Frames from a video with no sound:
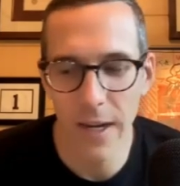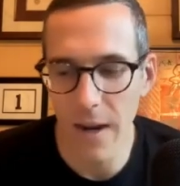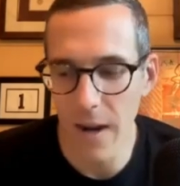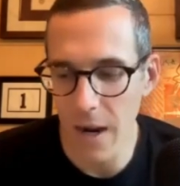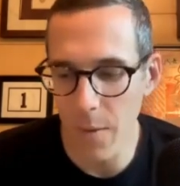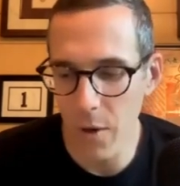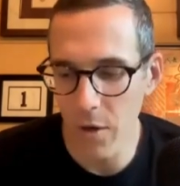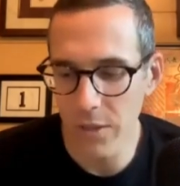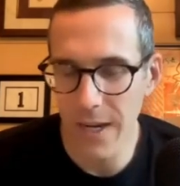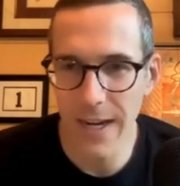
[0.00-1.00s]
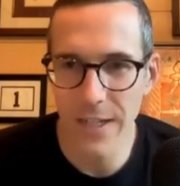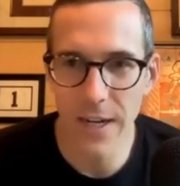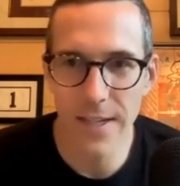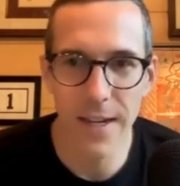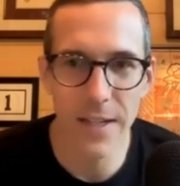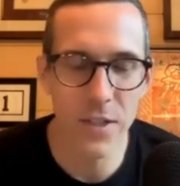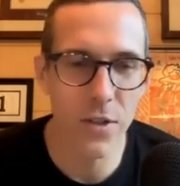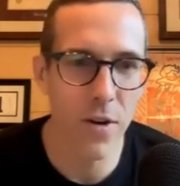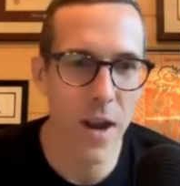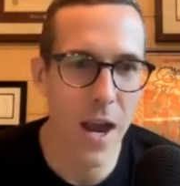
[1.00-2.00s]
yeah. I'll post AJ's
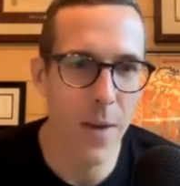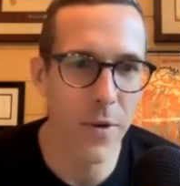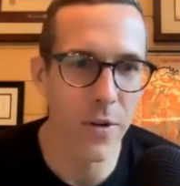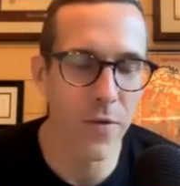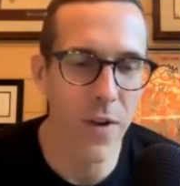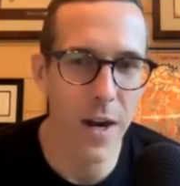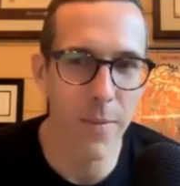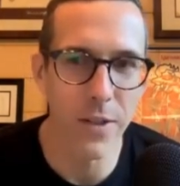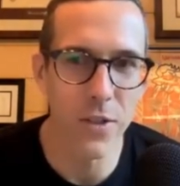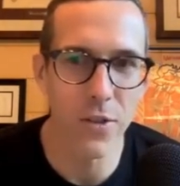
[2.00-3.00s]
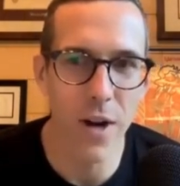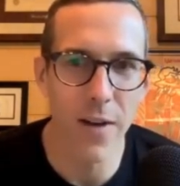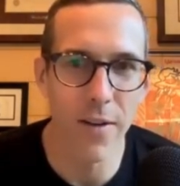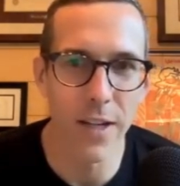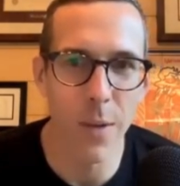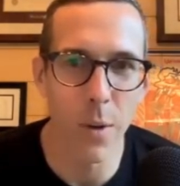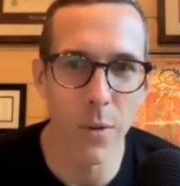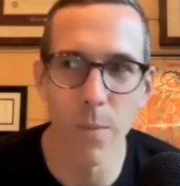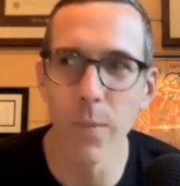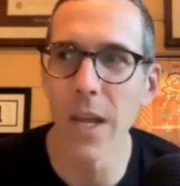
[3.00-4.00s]
Instagram and you can find him on Strava.
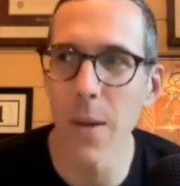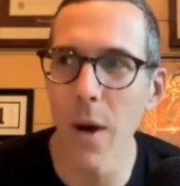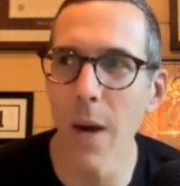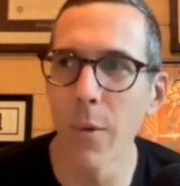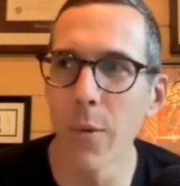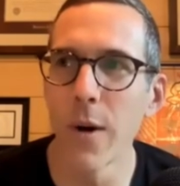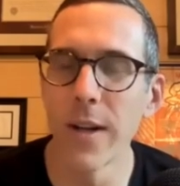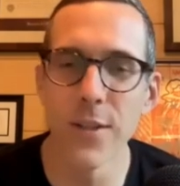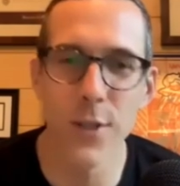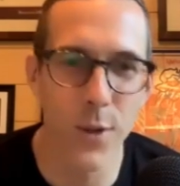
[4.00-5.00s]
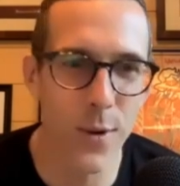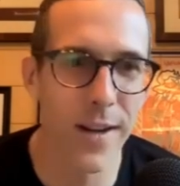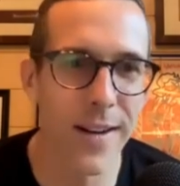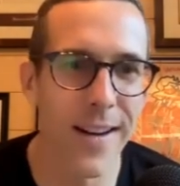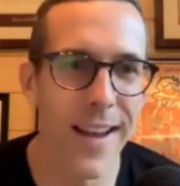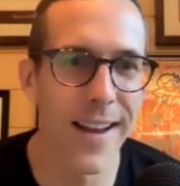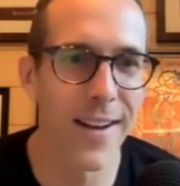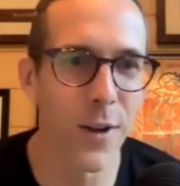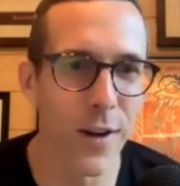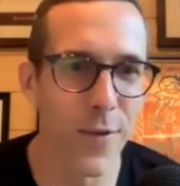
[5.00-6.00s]
Keep up with what he's doing
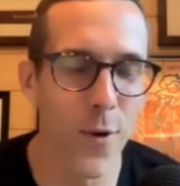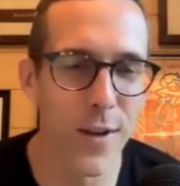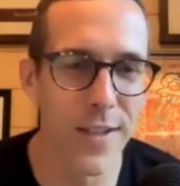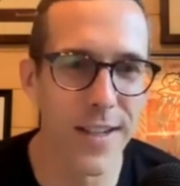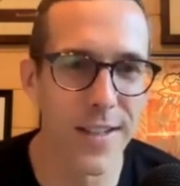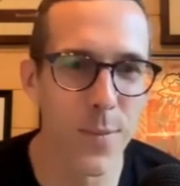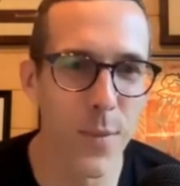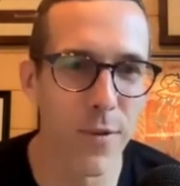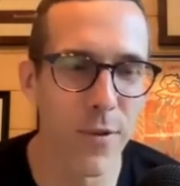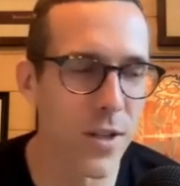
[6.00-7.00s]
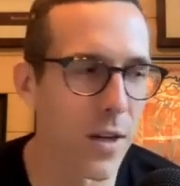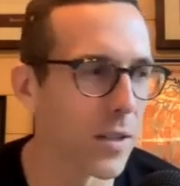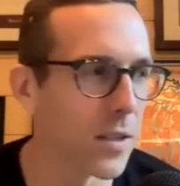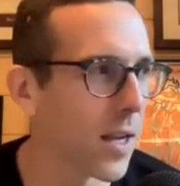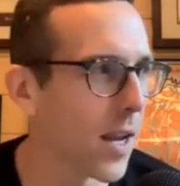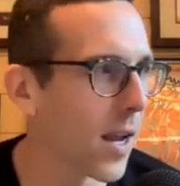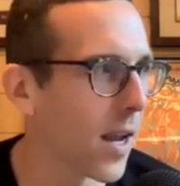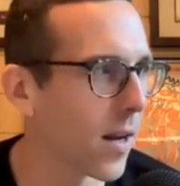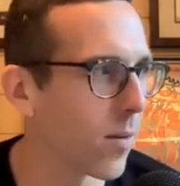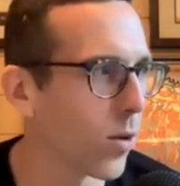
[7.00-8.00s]
and looking forward to seeing some big results,
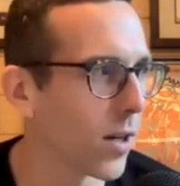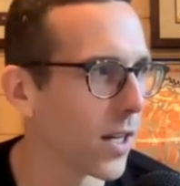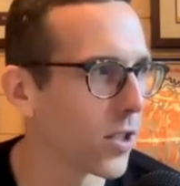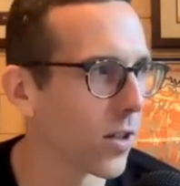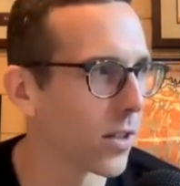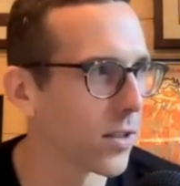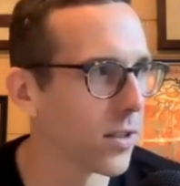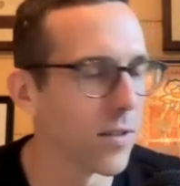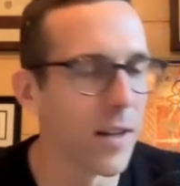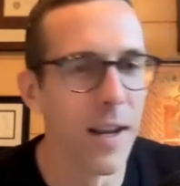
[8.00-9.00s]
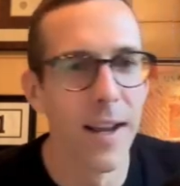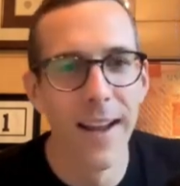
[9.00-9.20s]
and we'll catch you all soon.